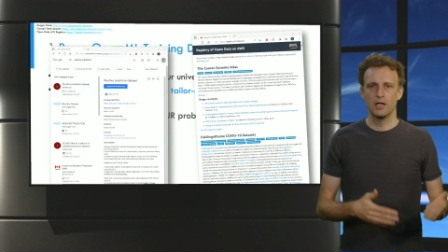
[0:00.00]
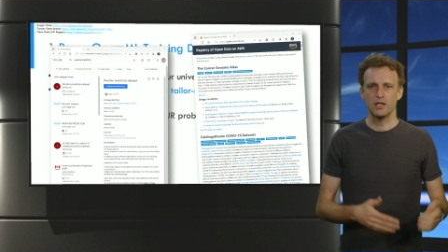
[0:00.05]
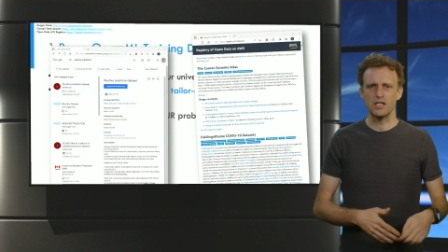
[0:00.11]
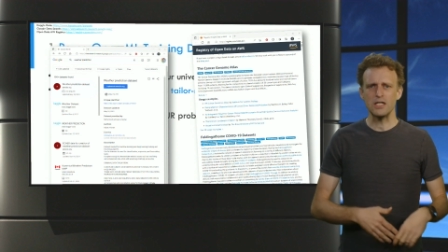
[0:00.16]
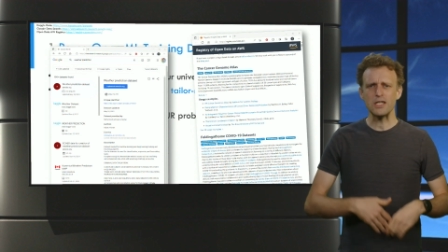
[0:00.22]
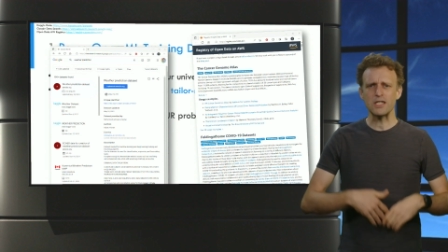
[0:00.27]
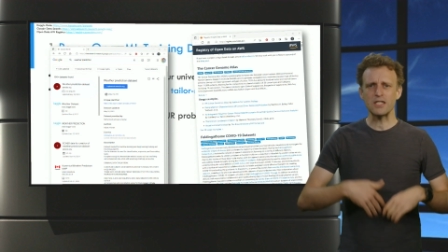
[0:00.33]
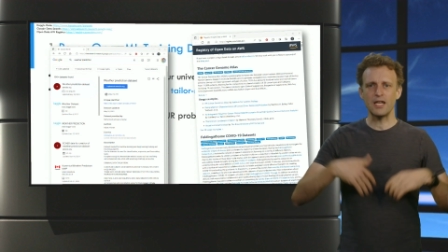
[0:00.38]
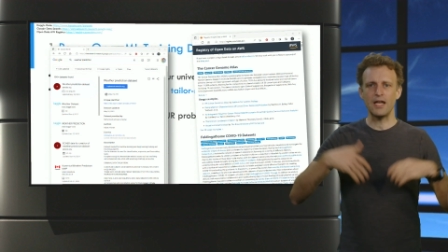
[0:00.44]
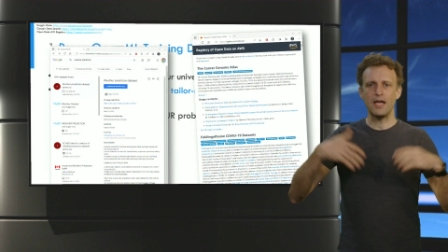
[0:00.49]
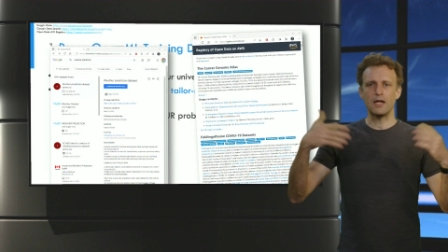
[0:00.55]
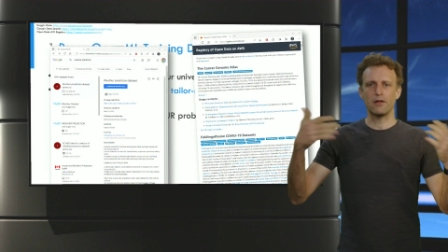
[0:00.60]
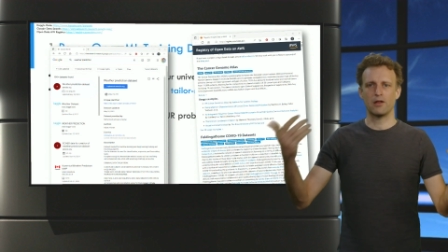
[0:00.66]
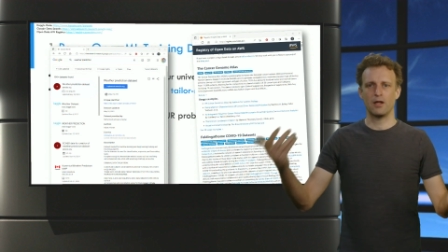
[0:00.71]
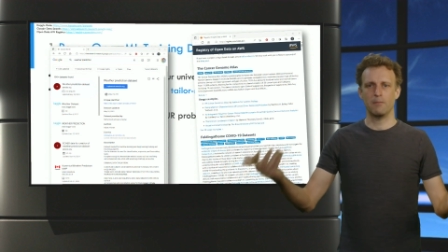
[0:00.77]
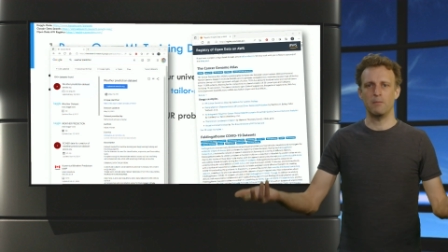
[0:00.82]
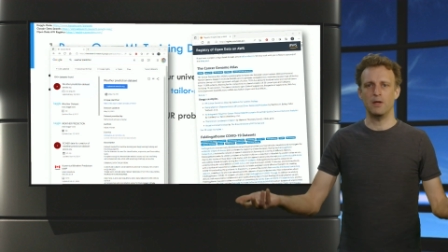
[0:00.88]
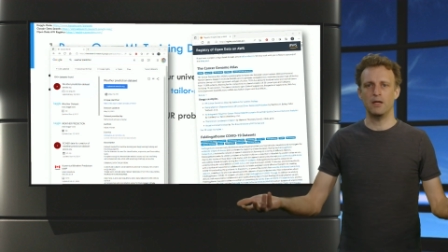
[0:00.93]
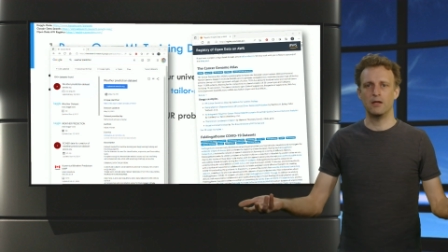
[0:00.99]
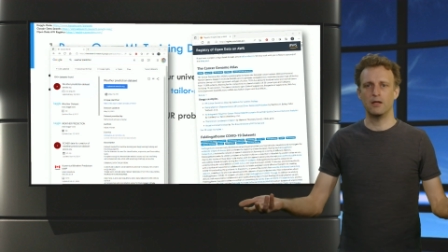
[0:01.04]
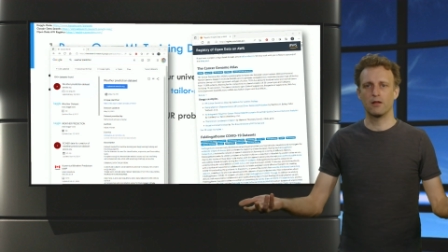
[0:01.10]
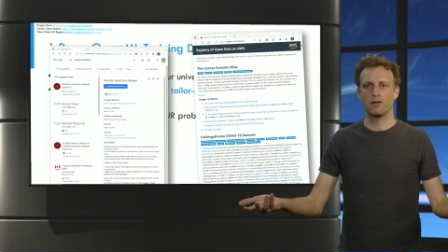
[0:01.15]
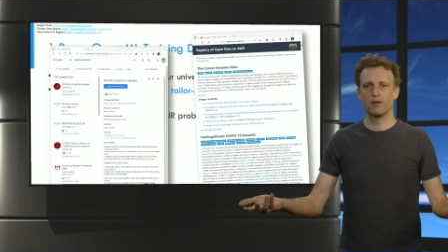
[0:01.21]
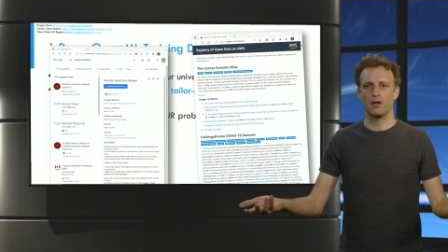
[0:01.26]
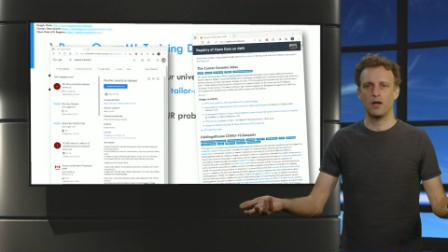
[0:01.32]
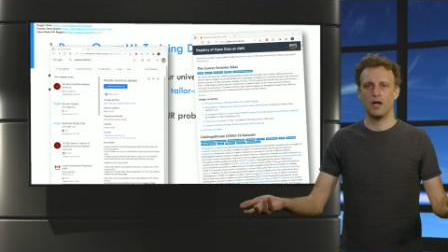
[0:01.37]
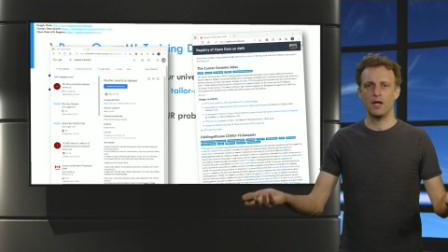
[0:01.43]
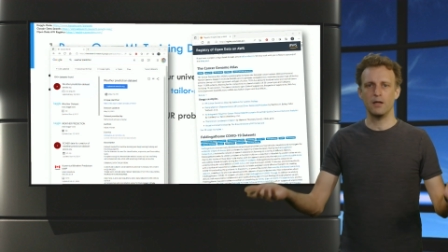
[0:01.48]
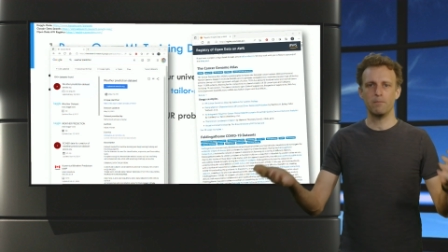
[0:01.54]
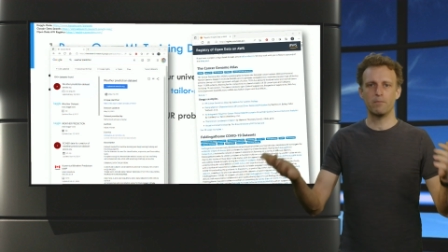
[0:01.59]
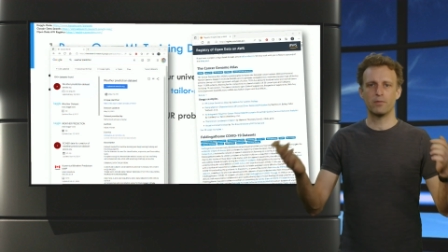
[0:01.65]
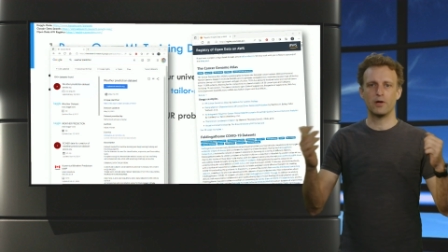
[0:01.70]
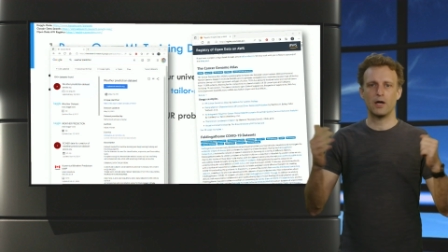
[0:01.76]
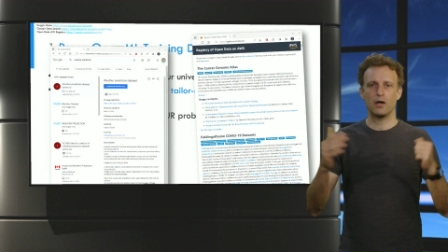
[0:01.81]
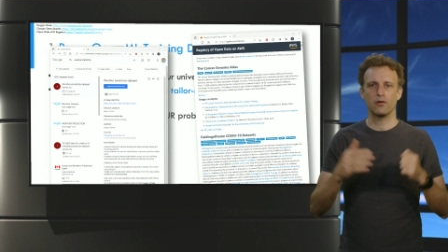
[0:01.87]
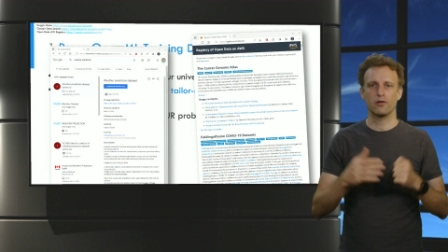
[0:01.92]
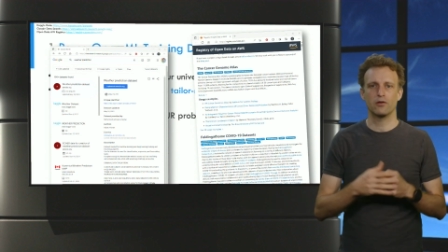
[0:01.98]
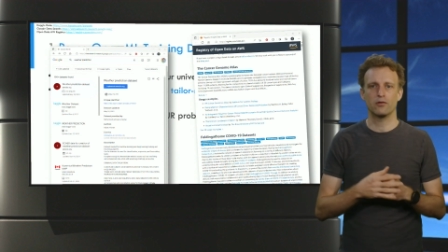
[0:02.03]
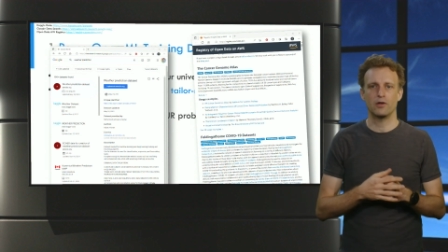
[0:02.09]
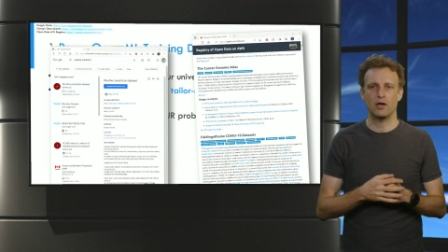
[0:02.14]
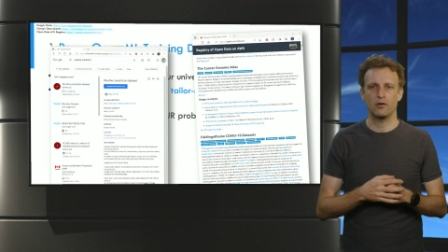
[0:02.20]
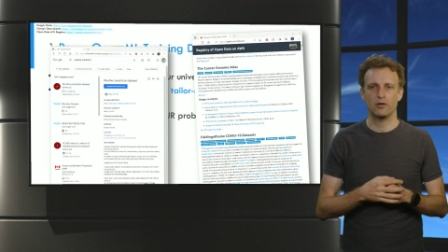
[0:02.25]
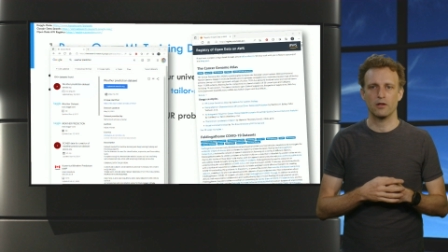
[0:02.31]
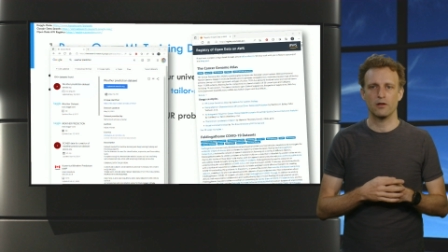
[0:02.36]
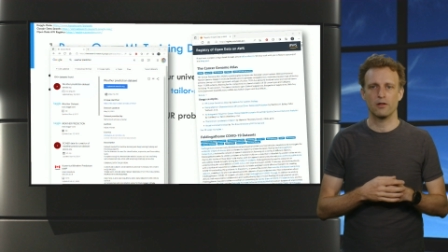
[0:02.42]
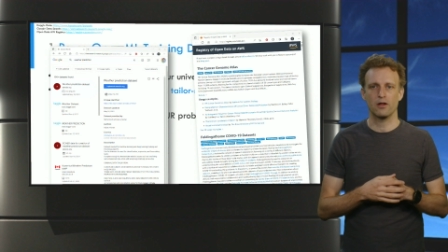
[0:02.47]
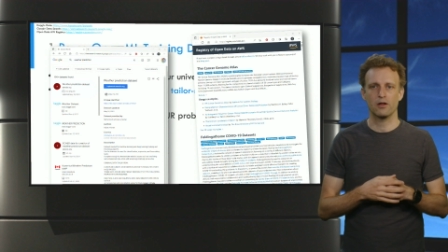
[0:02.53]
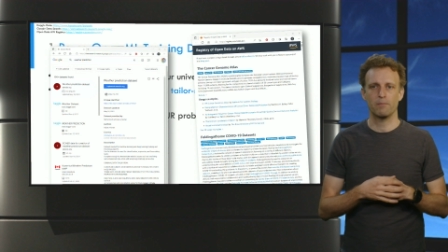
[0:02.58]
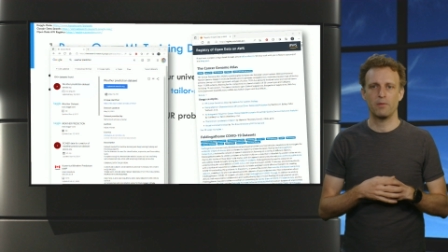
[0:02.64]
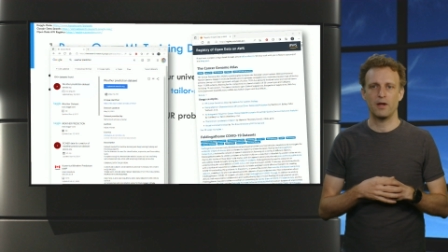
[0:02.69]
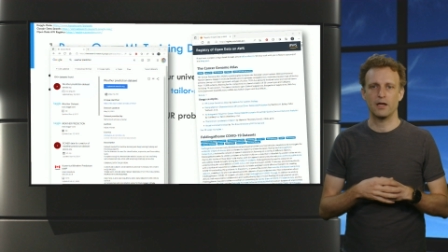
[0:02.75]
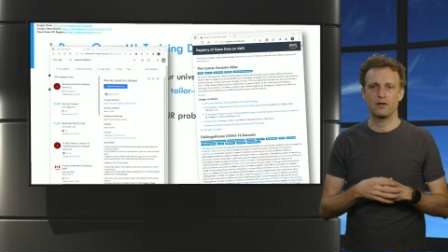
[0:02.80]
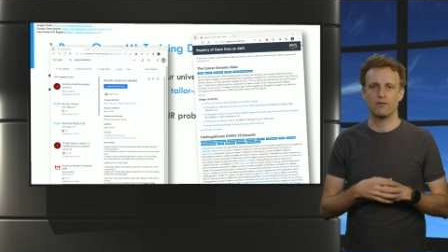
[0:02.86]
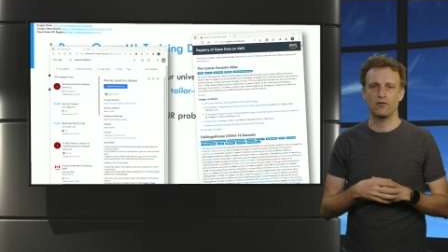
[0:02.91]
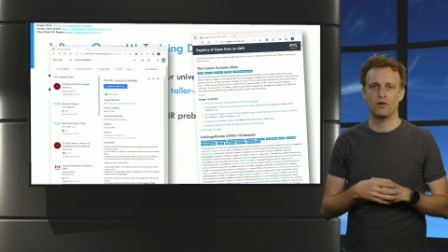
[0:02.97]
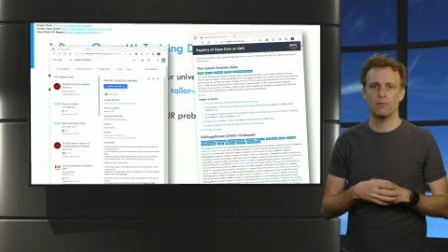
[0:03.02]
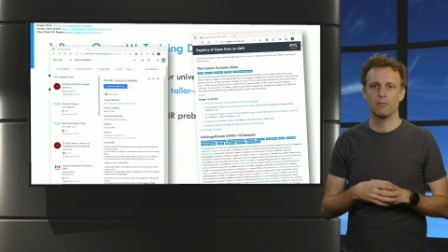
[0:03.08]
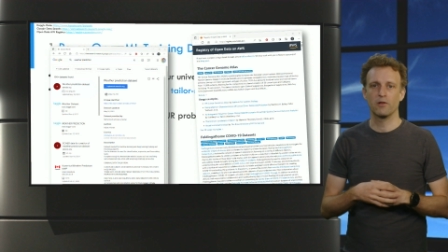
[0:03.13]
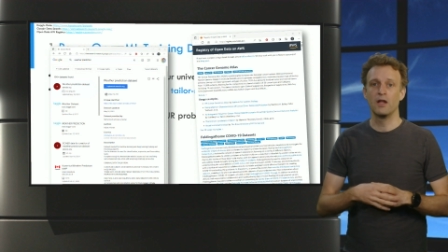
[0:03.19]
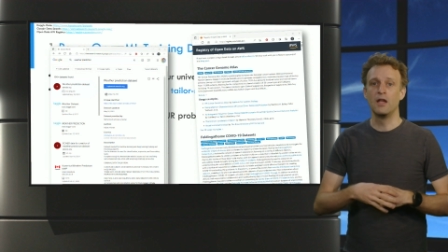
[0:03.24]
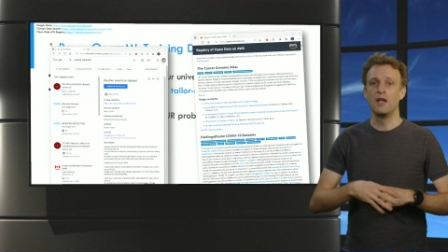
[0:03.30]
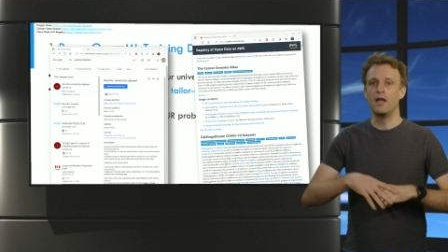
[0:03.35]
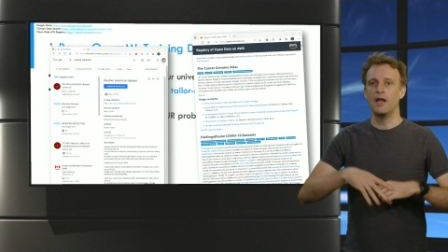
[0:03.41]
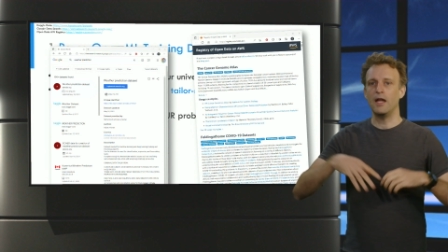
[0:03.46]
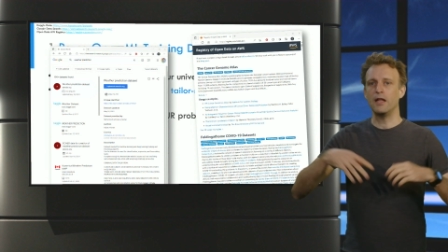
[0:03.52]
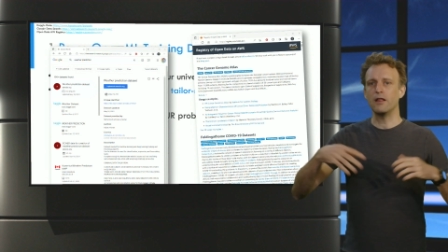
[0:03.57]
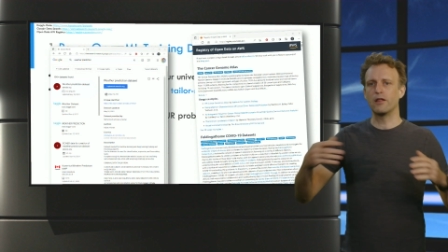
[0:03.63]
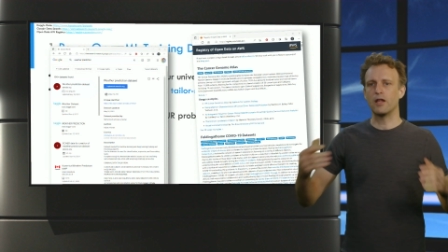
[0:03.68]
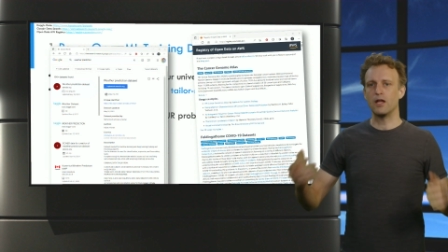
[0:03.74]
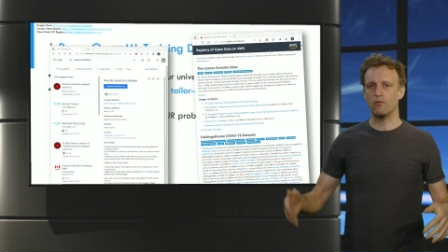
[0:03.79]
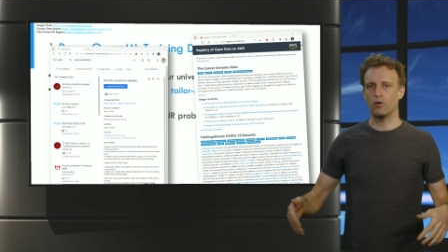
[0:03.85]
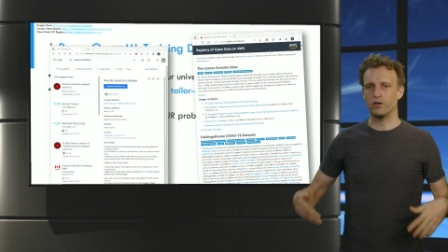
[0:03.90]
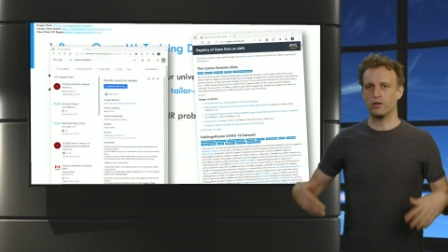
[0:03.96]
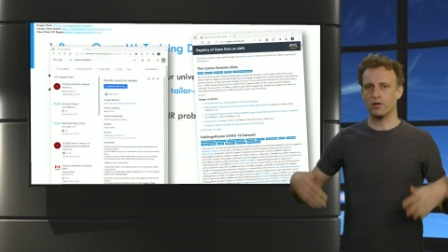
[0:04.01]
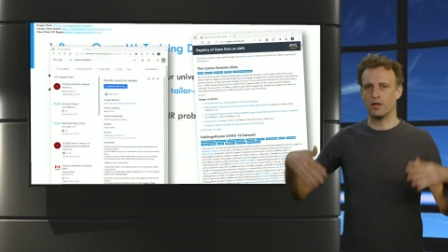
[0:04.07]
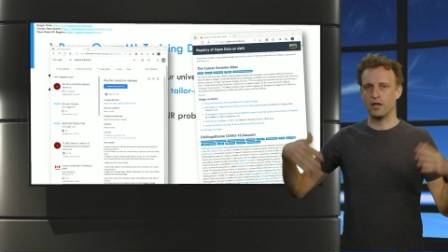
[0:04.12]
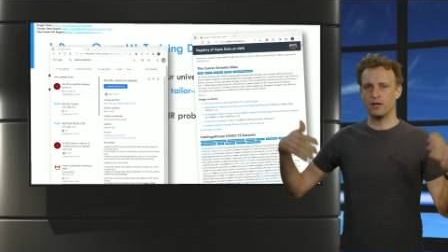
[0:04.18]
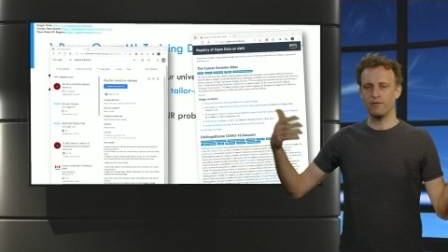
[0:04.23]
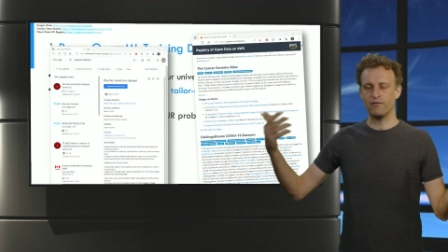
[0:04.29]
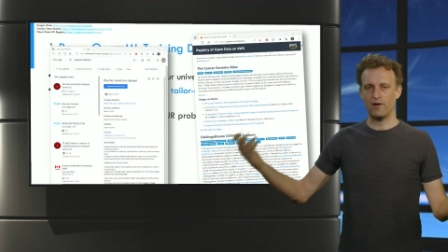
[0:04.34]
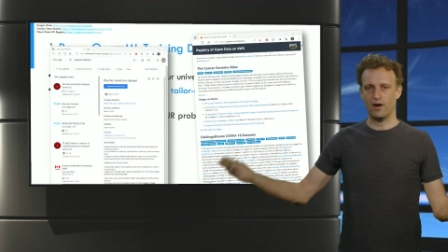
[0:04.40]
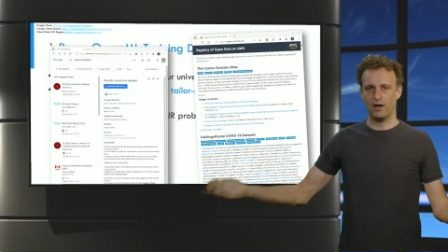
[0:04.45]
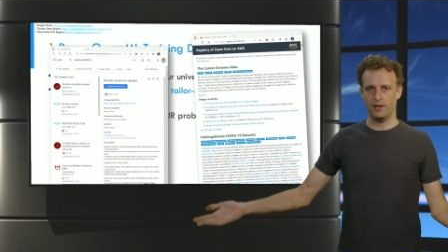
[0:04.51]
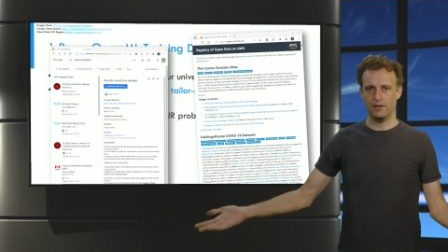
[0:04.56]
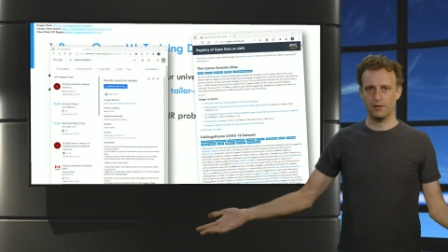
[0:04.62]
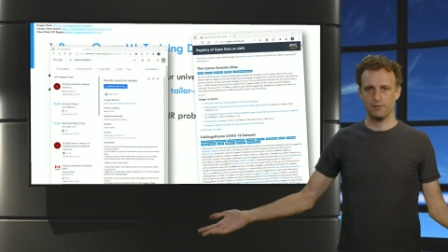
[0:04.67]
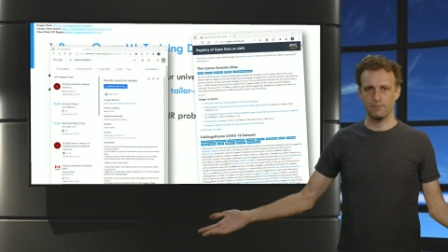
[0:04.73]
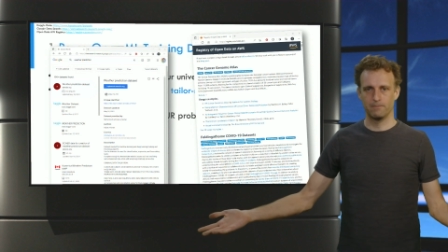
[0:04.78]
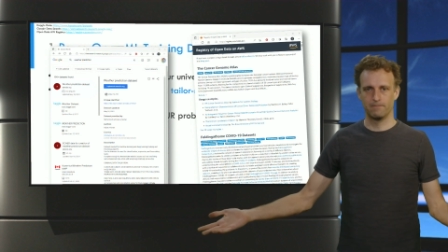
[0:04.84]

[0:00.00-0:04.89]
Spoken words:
Just take some minutes and browse around in these platforms and see what you can find.